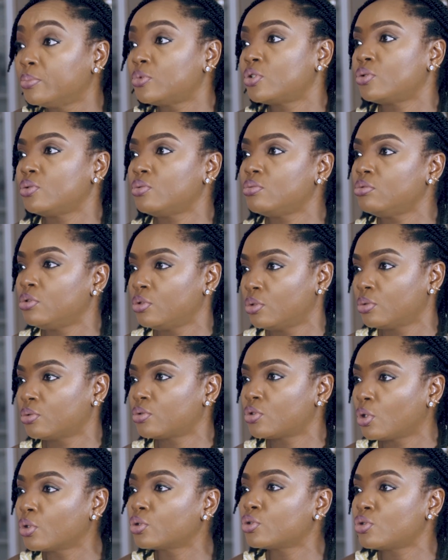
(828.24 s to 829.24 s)
come
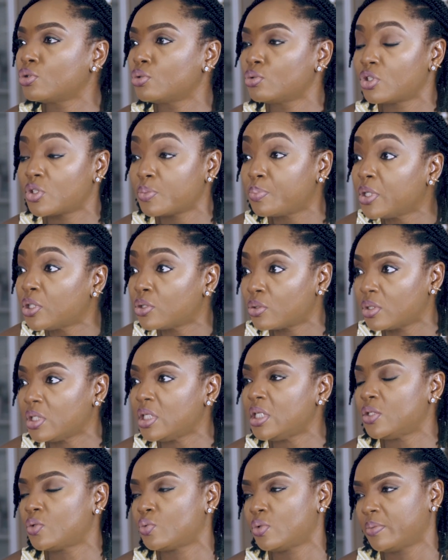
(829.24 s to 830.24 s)
to speak
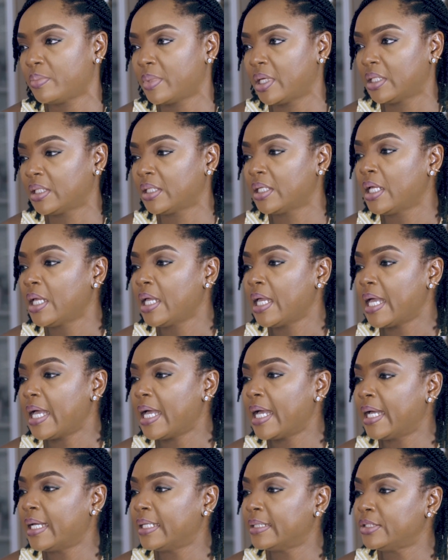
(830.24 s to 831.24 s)
to these women
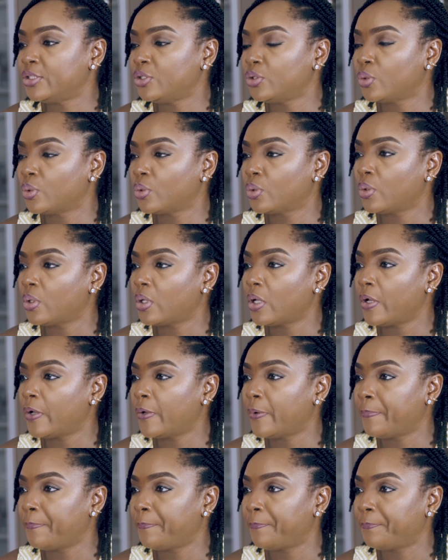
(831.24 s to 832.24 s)
and
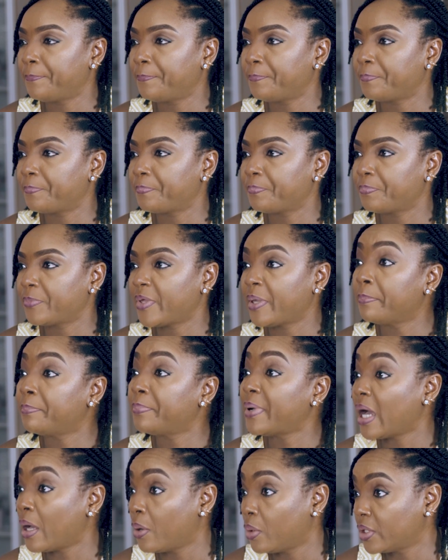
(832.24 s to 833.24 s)

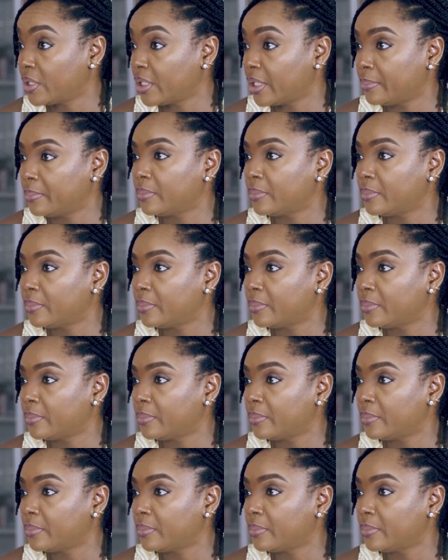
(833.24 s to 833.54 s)
empower